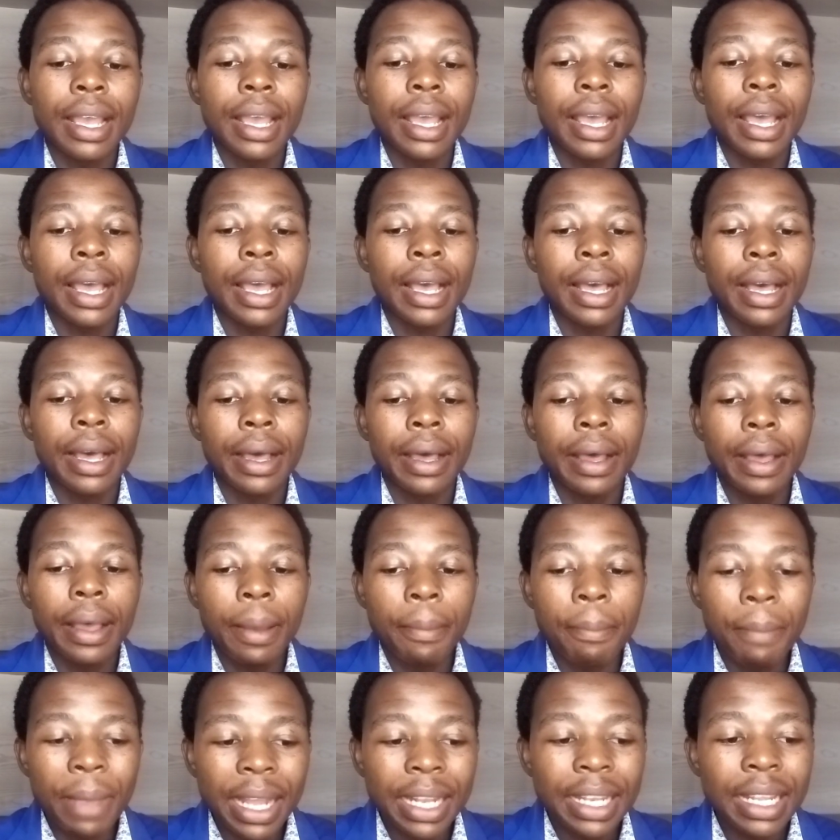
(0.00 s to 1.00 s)
uh,
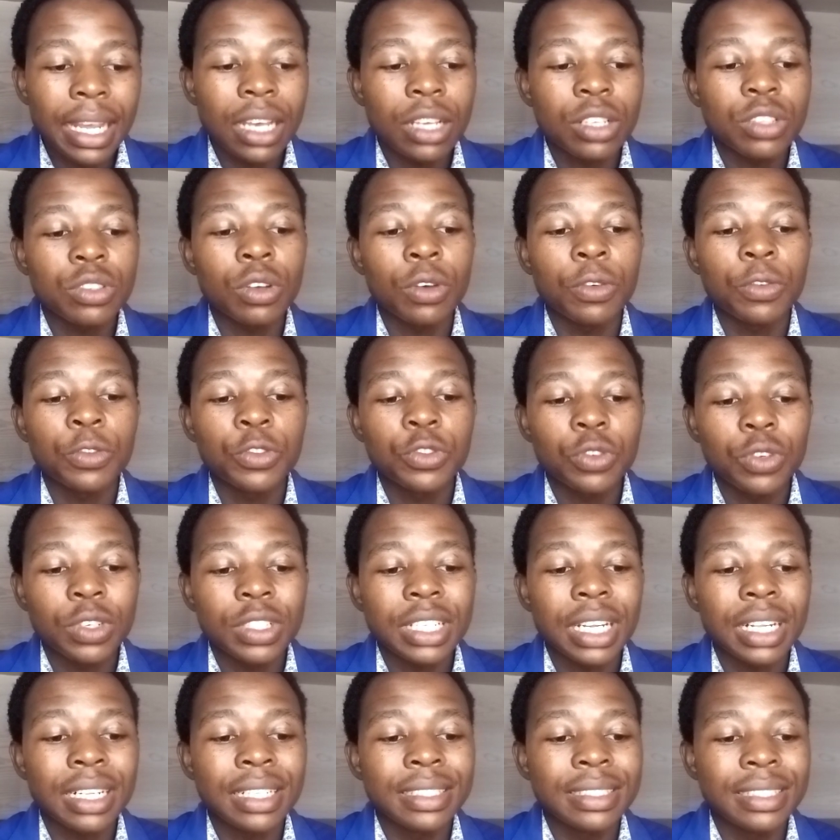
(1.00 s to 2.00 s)
matters of
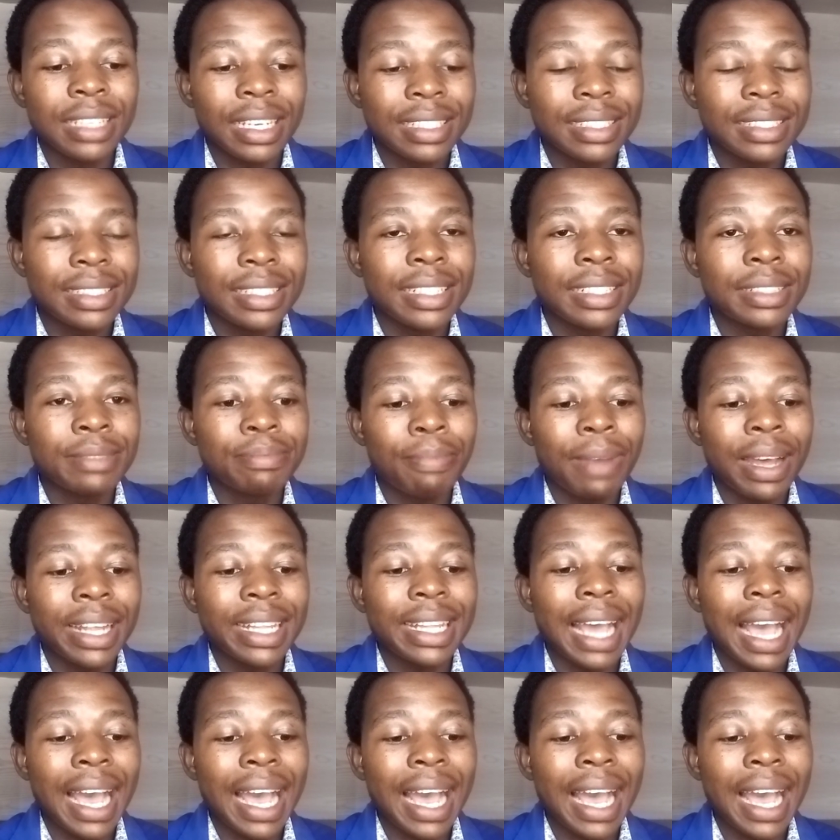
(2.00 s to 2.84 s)
social justice but